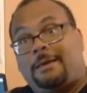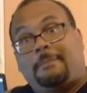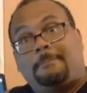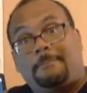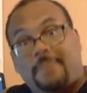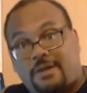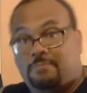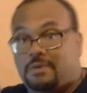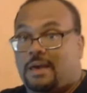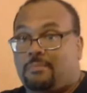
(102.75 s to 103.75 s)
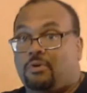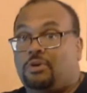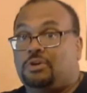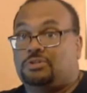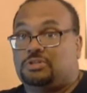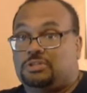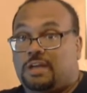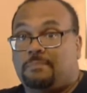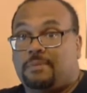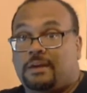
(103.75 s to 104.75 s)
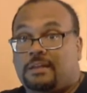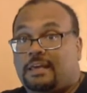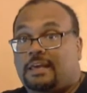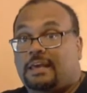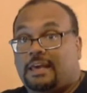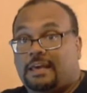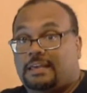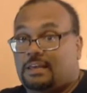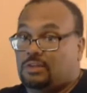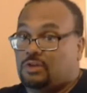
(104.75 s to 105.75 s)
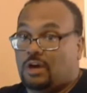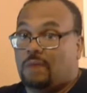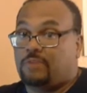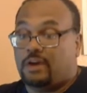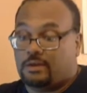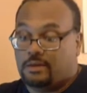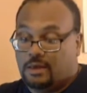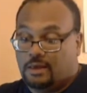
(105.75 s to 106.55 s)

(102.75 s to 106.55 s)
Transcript: must be able to step in and get the job done.